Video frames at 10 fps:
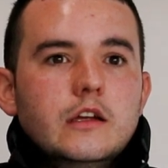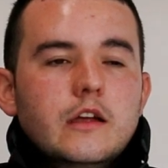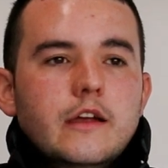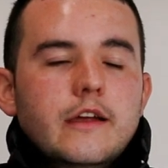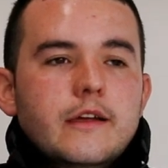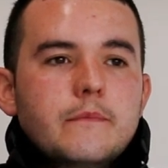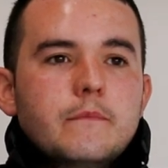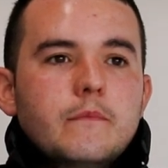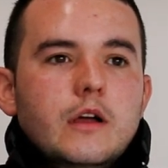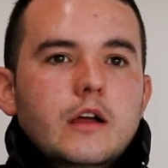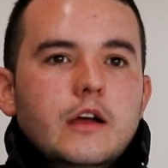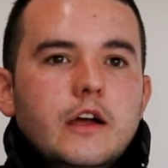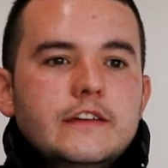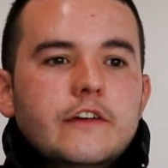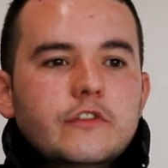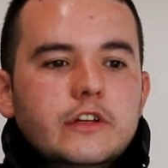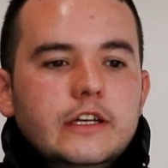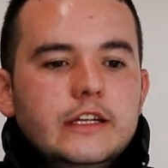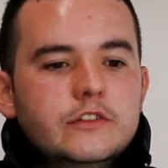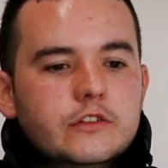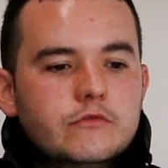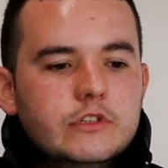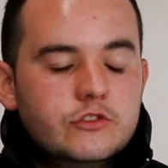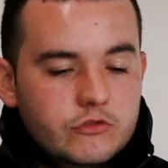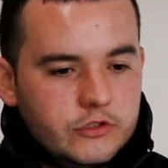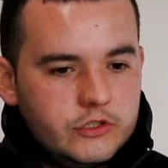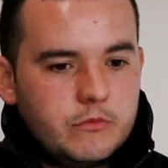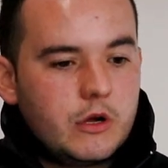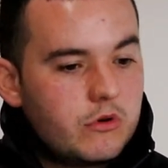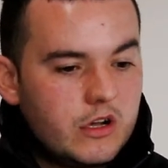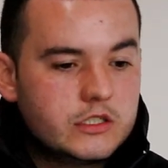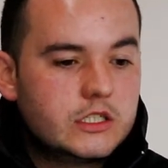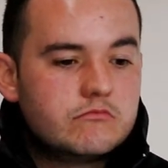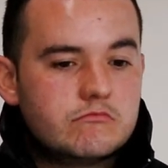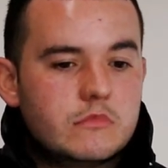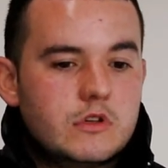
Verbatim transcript: Mm-hmm. I definitely need to restructure my pricing.